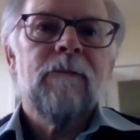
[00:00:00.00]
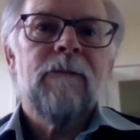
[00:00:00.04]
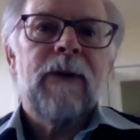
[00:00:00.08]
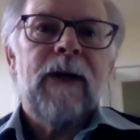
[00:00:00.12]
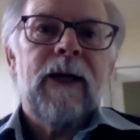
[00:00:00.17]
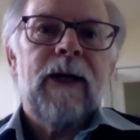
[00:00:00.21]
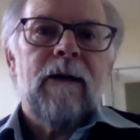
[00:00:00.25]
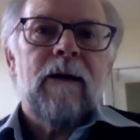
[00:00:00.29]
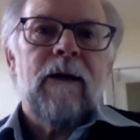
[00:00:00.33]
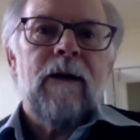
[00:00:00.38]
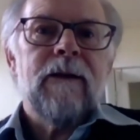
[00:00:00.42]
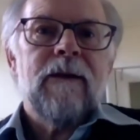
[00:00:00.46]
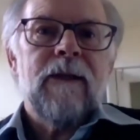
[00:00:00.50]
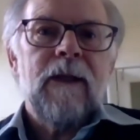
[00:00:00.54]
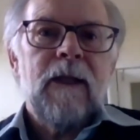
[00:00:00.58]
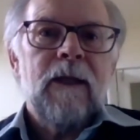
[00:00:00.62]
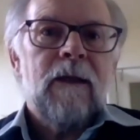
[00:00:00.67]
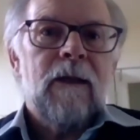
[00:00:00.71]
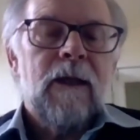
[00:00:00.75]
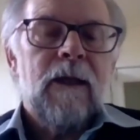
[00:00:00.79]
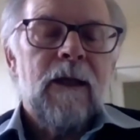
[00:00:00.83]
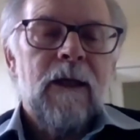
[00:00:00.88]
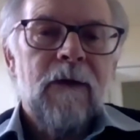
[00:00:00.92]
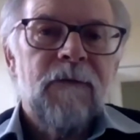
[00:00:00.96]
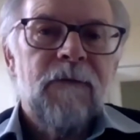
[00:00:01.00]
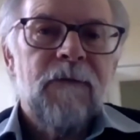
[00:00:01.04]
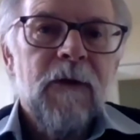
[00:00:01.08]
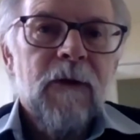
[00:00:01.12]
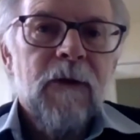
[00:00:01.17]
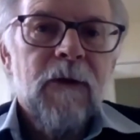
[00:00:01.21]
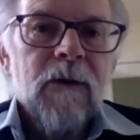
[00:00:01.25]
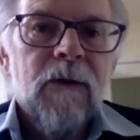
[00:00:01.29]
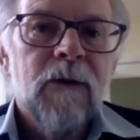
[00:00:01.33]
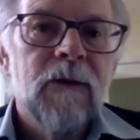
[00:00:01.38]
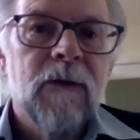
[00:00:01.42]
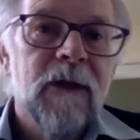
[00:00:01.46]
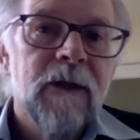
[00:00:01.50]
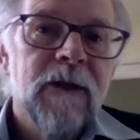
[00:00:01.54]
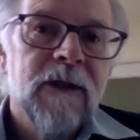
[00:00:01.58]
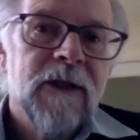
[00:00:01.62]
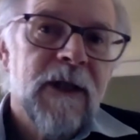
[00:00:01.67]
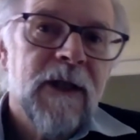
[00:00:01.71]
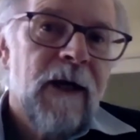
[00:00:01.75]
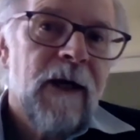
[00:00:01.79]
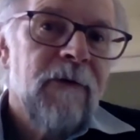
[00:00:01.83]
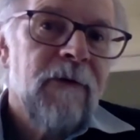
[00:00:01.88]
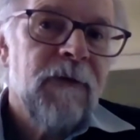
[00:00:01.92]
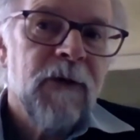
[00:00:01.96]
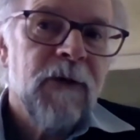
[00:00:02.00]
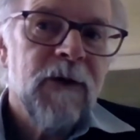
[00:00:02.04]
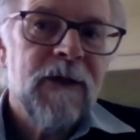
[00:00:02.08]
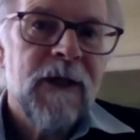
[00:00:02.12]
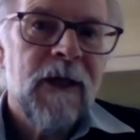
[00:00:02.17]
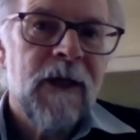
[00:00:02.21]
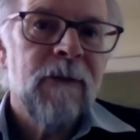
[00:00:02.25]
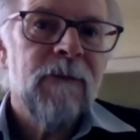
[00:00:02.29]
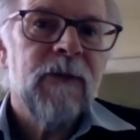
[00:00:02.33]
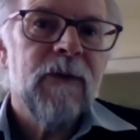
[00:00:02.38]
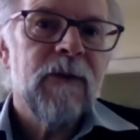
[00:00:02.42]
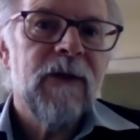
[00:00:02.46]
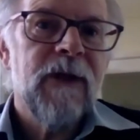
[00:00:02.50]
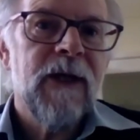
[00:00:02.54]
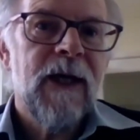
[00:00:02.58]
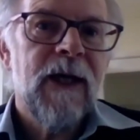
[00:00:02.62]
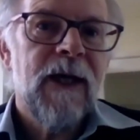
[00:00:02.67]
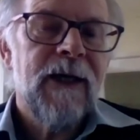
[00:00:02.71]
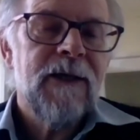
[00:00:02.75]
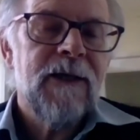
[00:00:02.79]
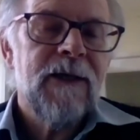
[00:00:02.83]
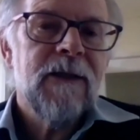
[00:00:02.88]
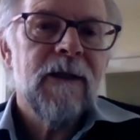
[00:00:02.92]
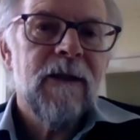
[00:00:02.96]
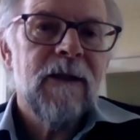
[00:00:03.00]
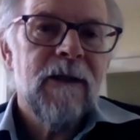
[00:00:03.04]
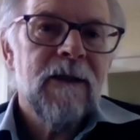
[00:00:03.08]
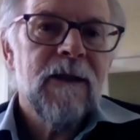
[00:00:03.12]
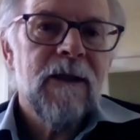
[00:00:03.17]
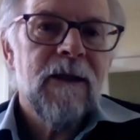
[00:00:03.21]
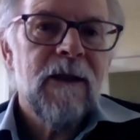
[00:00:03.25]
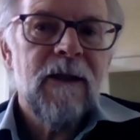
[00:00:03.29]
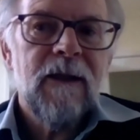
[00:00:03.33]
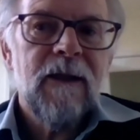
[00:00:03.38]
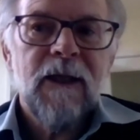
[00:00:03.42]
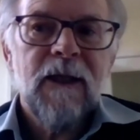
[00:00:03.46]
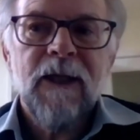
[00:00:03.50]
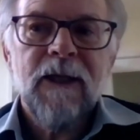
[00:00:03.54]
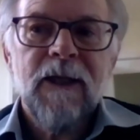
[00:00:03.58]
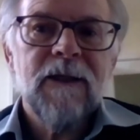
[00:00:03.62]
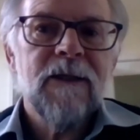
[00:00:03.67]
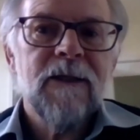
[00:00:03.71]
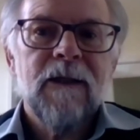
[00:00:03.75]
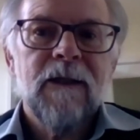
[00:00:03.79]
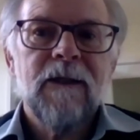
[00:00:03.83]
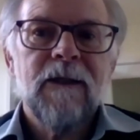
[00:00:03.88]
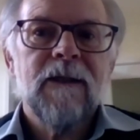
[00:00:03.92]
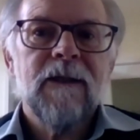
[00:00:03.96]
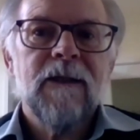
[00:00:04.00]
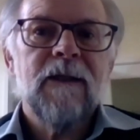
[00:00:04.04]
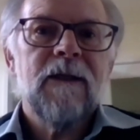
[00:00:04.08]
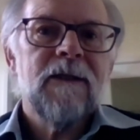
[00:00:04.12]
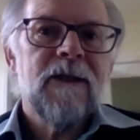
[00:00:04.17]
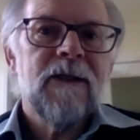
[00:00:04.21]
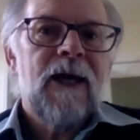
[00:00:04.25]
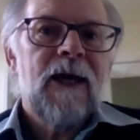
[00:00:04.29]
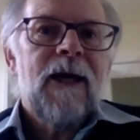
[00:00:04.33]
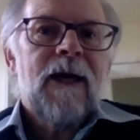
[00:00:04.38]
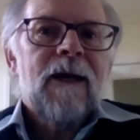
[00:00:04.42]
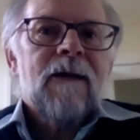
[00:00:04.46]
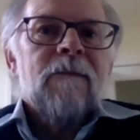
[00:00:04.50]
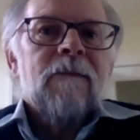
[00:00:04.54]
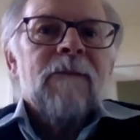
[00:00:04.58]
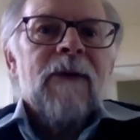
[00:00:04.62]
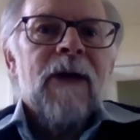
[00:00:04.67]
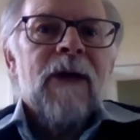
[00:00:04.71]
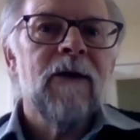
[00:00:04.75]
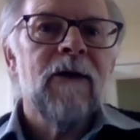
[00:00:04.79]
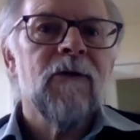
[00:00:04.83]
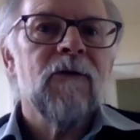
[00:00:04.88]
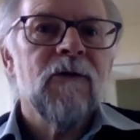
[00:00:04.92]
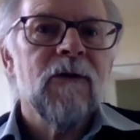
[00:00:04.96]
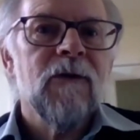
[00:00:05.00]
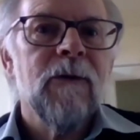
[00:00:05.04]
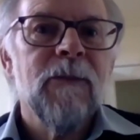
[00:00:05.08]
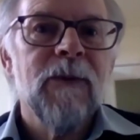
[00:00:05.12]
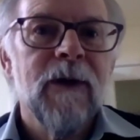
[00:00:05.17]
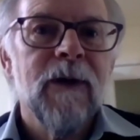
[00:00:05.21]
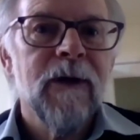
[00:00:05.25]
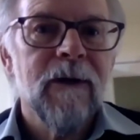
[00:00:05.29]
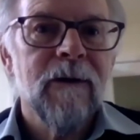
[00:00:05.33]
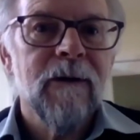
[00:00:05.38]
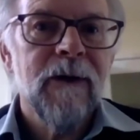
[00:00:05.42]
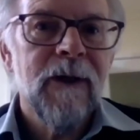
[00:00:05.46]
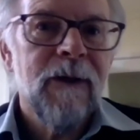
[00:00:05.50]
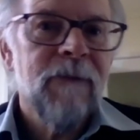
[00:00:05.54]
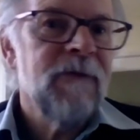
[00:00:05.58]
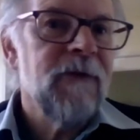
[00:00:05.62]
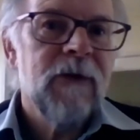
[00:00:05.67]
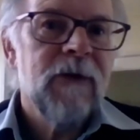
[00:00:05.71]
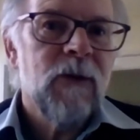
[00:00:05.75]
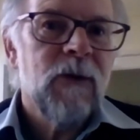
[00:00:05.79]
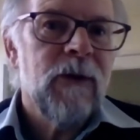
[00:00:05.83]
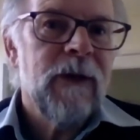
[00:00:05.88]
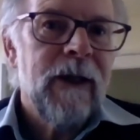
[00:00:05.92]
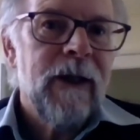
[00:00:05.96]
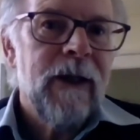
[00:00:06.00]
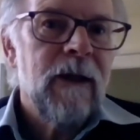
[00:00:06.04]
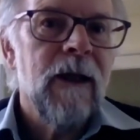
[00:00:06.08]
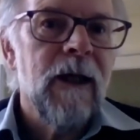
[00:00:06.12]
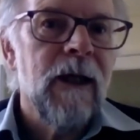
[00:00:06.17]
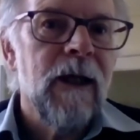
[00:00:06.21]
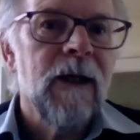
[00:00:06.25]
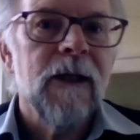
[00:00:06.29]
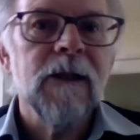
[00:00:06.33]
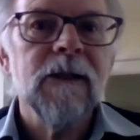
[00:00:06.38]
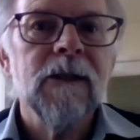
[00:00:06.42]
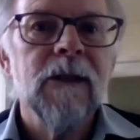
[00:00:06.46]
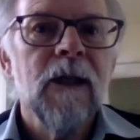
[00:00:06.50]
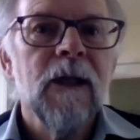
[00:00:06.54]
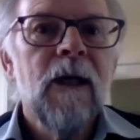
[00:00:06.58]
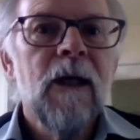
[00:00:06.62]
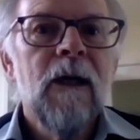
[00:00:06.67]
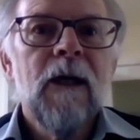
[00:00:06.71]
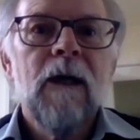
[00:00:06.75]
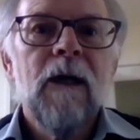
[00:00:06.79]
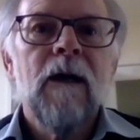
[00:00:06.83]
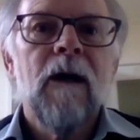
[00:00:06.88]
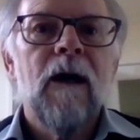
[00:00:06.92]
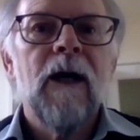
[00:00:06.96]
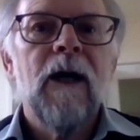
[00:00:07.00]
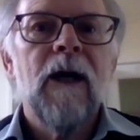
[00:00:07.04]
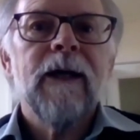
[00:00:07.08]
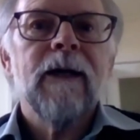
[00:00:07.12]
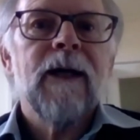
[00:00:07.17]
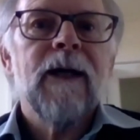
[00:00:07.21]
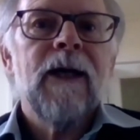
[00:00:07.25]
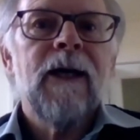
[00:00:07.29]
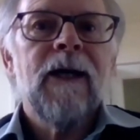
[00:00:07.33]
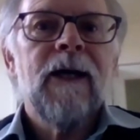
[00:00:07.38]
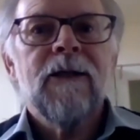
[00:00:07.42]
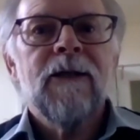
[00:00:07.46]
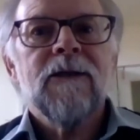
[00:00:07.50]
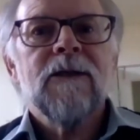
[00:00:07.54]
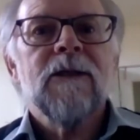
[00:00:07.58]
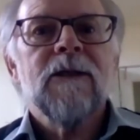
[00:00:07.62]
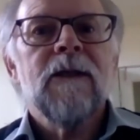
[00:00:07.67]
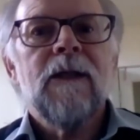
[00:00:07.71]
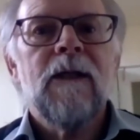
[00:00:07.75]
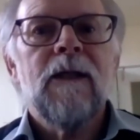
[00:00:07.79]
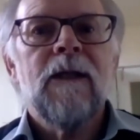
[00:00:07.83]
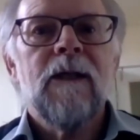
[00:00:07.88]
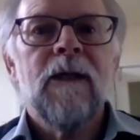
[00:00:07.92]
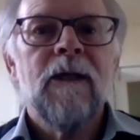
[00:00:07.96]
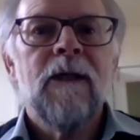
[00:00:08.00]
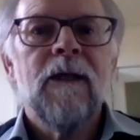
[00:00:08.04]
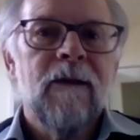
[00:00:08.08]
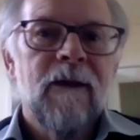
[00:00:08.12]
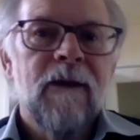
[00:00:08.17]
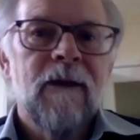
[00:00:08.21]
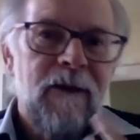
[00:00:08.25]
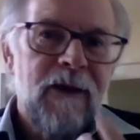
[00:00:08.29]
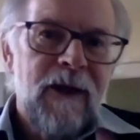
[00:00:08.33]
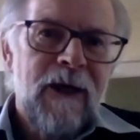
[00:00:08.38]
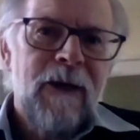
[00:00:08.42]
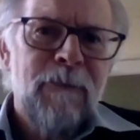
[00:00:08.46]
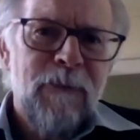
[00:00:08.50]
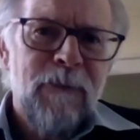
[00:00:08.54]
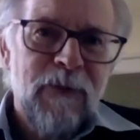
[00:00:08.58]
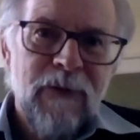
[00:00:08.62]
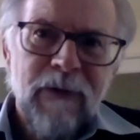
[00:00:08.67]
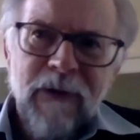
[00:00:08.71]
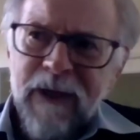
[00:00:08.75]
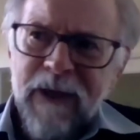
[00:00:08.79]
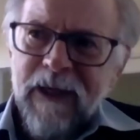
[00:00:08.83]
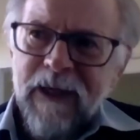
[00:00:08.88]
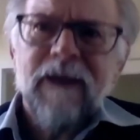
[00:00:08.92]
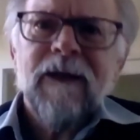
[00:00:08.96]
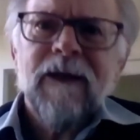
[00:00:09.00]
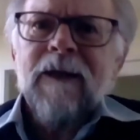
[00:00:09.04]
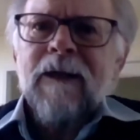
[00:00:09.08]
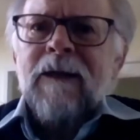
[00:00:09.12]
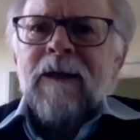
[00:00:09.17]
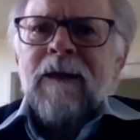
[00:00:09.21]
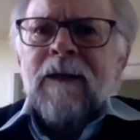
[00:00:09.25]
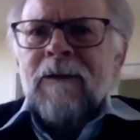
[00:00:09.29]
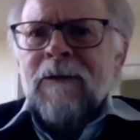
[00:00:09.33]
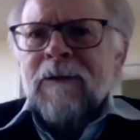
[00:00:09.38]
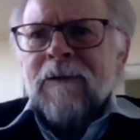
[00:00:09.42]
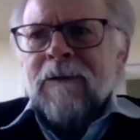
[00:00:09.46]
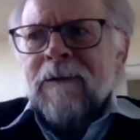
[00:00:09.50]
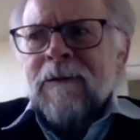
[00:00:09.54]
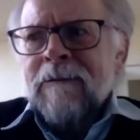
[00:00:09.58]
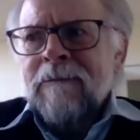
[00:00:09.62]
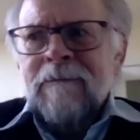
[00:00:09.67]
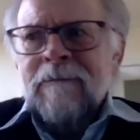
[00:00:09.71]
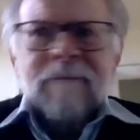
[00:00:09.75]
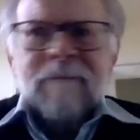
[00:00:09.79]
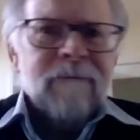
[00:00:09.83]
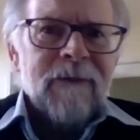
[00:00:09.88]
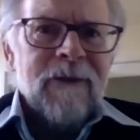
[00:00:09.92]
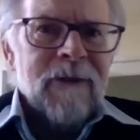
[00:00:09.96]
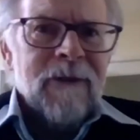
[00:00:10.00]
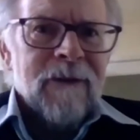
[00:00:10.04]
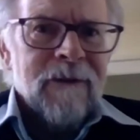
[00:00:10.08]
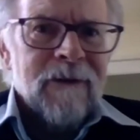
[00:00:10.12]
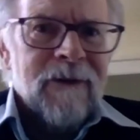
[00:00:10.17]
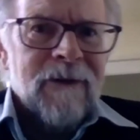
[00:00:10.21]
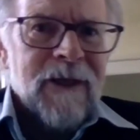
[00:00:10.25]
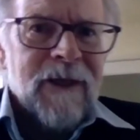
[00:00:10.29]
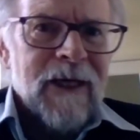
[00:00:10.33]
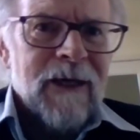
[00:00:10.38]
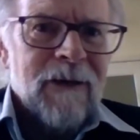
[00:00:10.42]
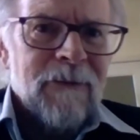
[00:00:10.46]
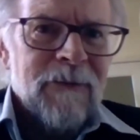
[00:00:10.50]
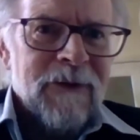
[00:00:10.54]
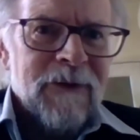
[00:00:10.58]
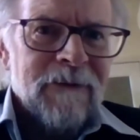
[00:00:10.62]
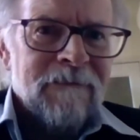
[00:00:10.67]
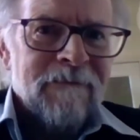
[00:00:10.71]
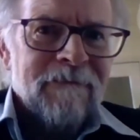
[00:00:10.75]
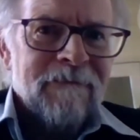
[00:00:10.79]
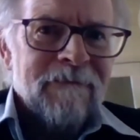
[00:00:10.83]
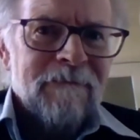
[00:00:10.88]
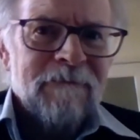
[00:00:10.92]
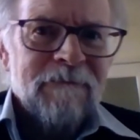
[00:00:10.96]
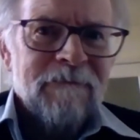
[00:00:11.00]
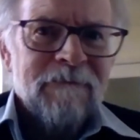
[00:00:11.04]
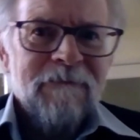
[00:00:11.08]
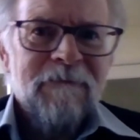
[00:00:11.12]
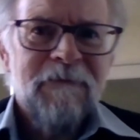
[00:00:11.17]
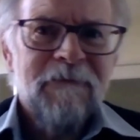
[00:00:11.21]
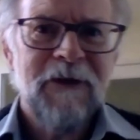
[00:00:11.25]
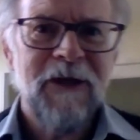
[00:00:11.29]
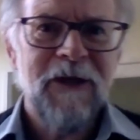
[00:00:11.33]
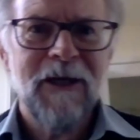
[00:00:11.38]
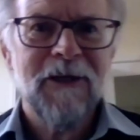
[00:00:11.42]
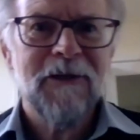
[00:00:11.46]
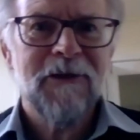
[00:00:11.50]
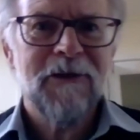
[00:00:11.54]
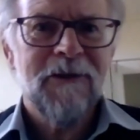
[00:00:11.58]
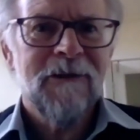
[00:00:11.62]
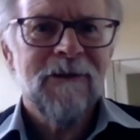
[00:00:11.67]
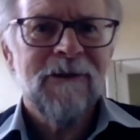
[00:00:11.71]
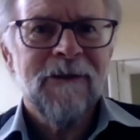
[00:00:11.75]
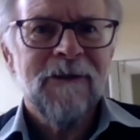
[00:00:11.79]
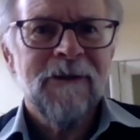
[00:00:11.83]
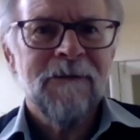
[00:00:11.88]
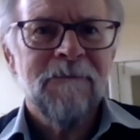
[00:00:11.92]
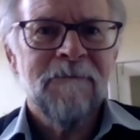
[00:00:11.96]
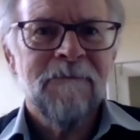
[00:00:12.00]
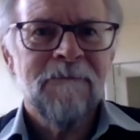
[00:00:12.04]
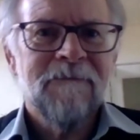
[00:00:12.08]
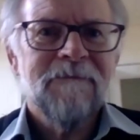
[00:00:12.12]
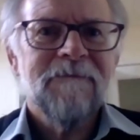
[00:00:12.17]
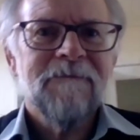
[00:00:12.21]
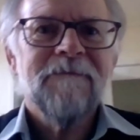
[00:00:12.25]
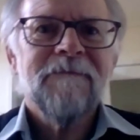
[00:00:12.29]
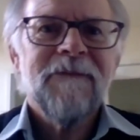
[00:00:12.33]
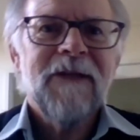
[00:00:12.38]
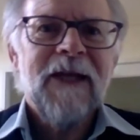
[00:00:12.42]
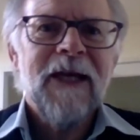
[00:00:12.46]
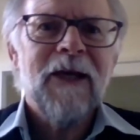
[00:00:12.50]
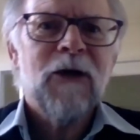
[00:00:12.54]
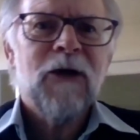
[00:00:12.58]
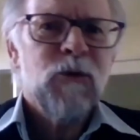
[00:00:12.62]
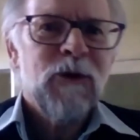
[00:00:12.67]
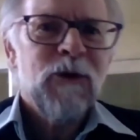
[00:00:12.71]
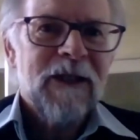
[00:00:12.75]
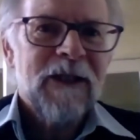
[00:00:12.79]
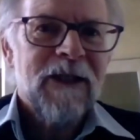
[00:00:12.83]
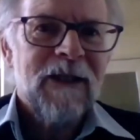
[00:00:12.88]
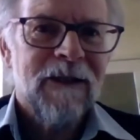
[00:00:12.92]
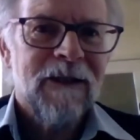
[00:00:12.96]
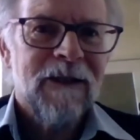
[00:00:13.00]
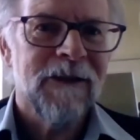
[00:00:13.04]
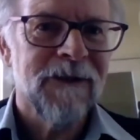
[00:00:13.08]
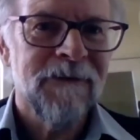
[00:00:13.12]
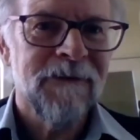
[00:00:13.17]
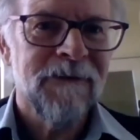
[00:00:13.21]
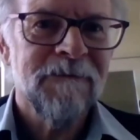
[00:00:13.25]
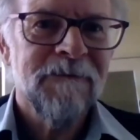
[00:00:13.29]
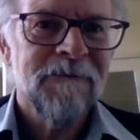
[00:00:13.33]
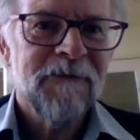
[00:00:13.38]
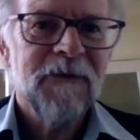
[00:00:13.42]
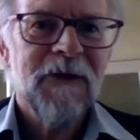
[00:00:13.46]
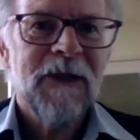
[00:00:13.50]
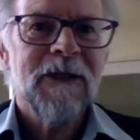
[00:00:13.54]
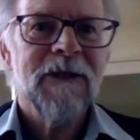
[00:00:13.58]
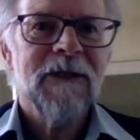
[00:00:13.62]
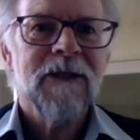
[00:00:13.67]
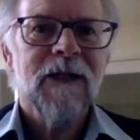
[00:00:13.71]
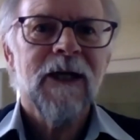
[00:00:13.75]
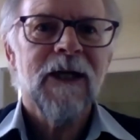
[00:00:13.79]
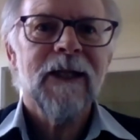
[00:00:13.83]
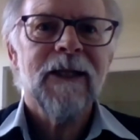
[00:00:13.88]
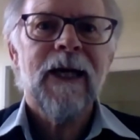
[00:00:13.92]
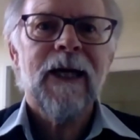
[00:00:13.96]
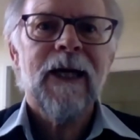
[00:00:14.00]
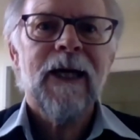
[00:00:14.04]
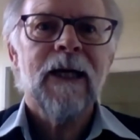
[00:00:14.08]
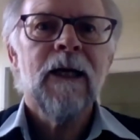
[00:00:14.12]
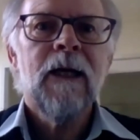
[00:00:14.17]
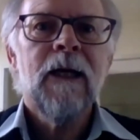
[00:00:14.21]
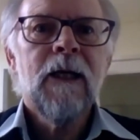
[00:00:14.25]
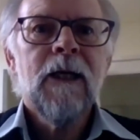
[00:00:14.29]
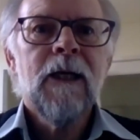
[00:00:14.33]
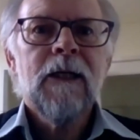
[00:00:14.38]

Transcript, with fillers: But I think if you look at, say, for example, the ACT, the ACT's had a mandatory program for 20 years. I can't see, and they're pretty keen on, you know, carbon reduction and equity and things like that.